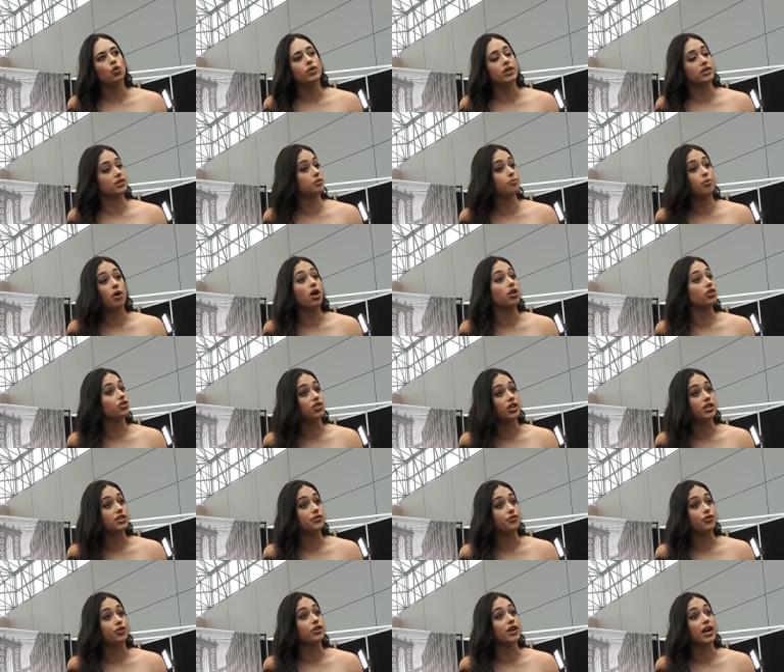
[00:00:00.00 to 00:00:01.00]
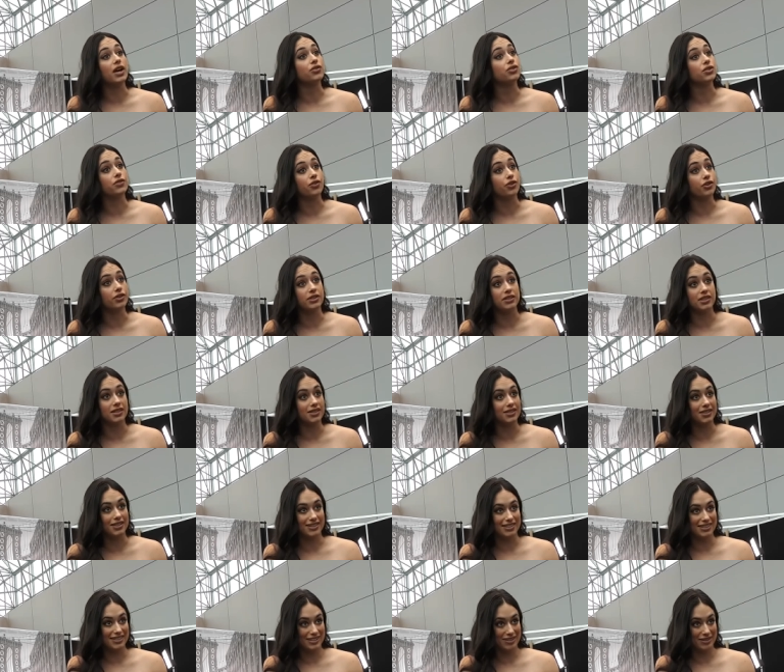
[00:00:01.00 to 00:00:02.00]
doesn't apologize for an ounce of her
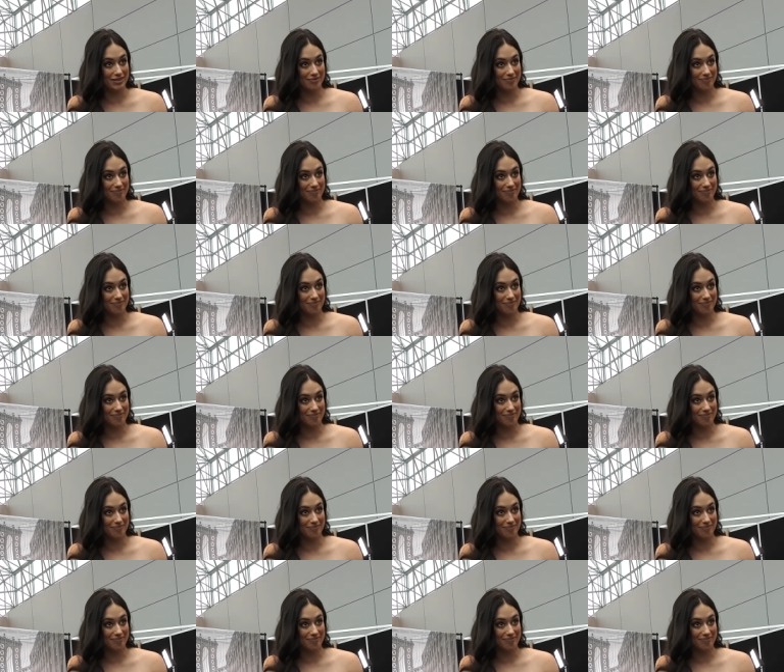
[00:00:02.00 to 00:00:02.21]
existence.